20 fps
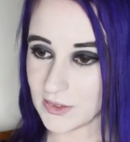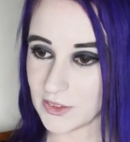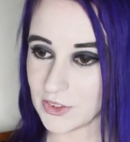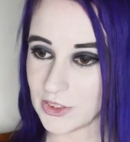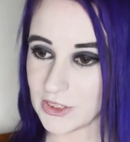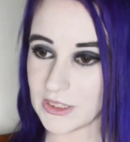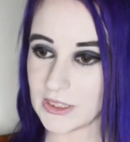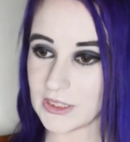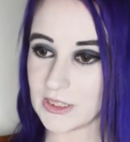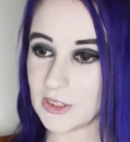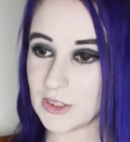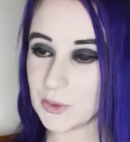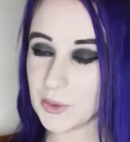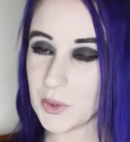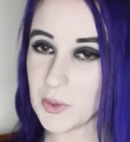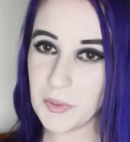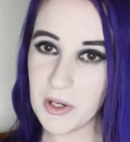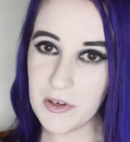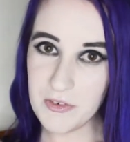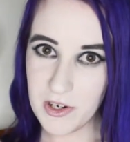Just do a
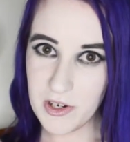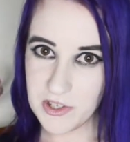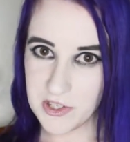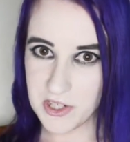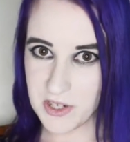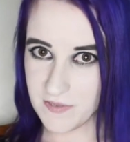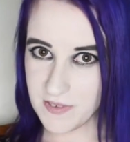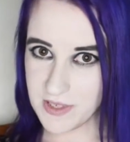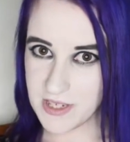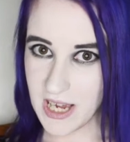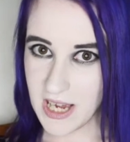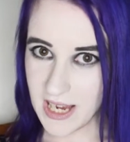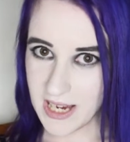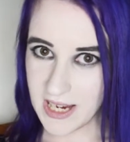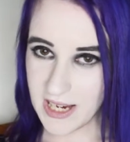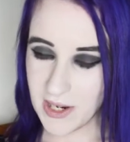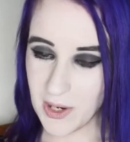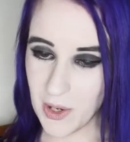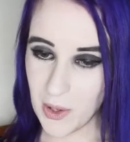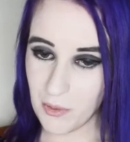refresh of the
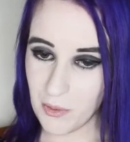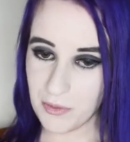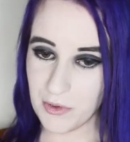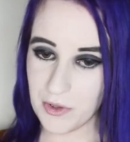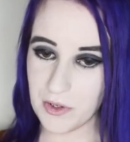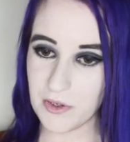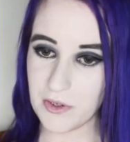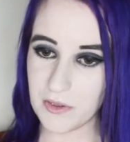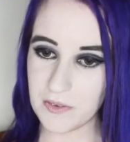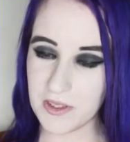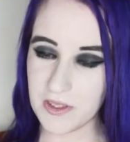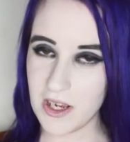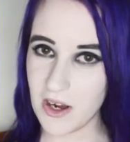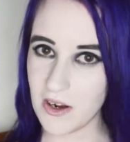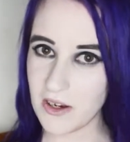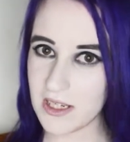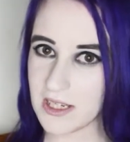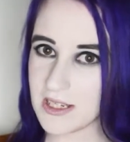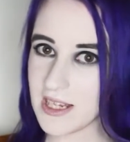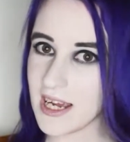dye over the
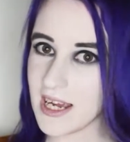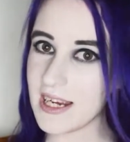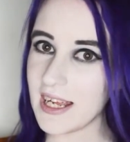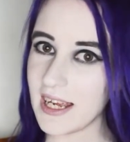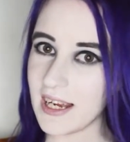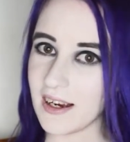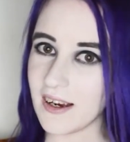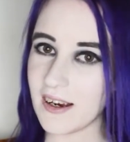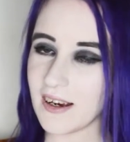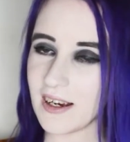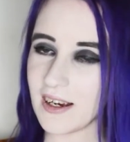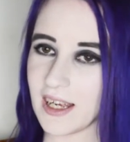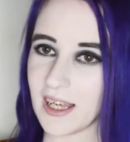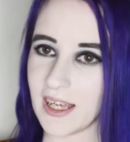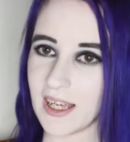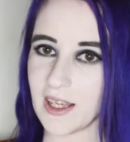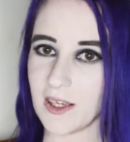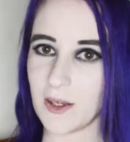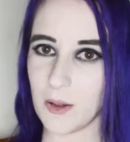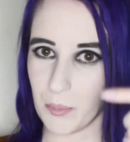already dyed hair
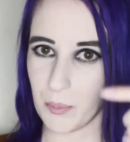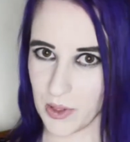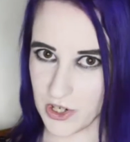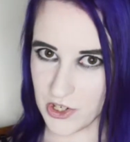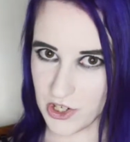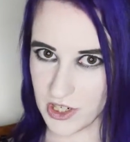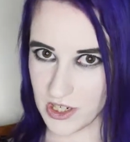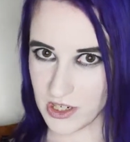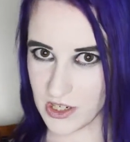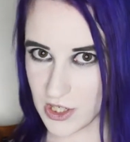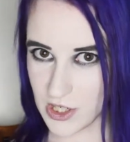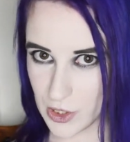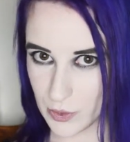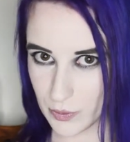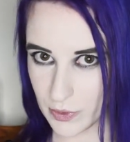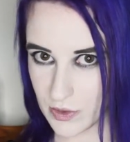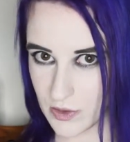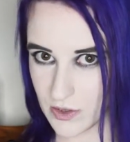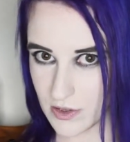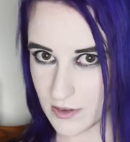and brush it into your
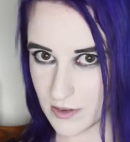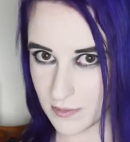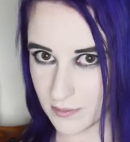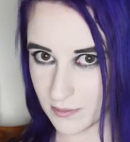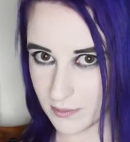roots.